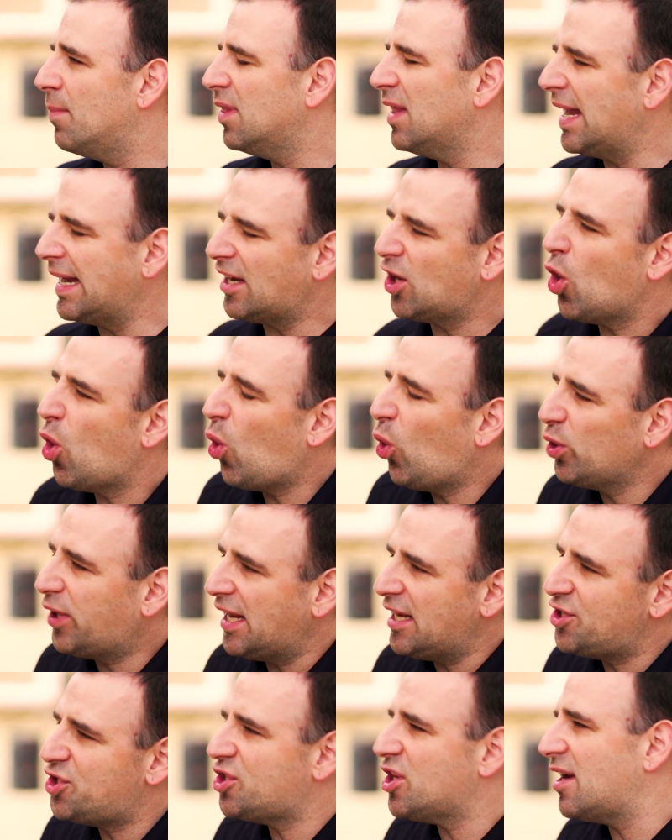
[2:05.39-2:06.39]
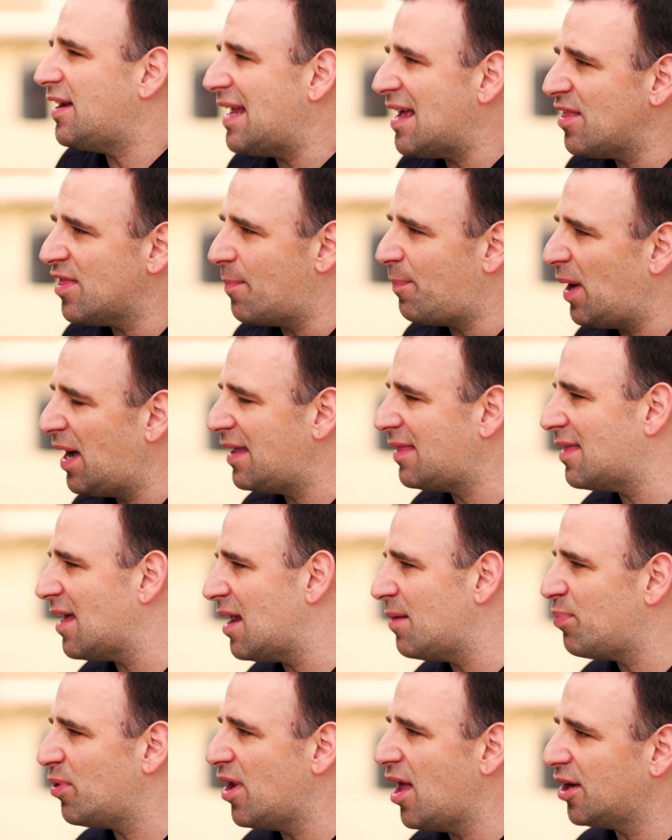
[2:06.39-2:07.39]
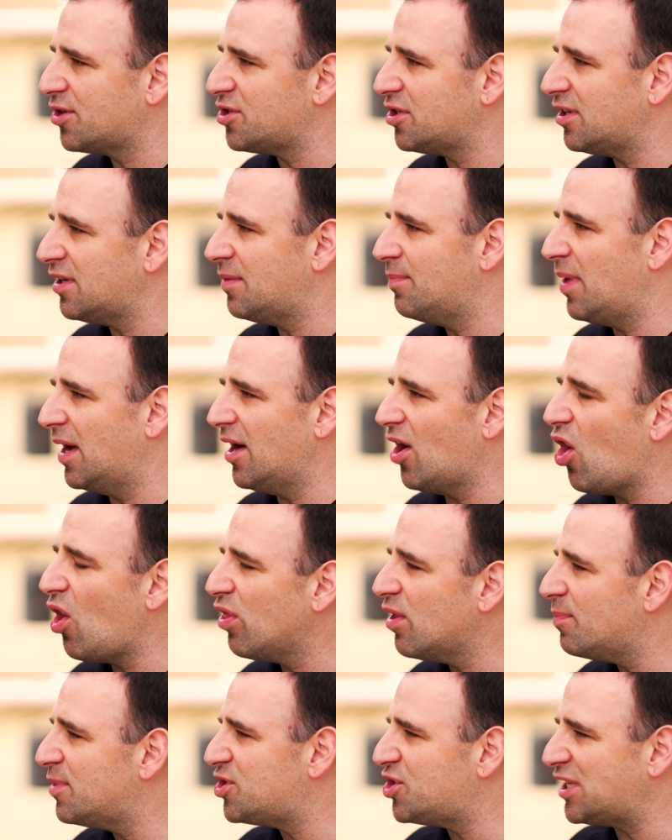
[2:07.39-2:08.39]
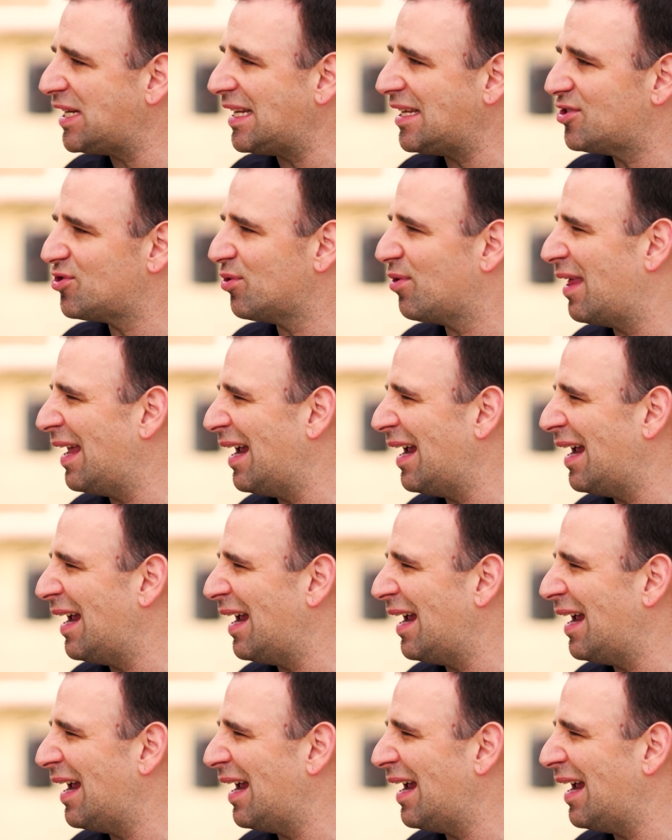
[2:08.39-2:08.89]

like Colt had shut down the Python production, but all the machines are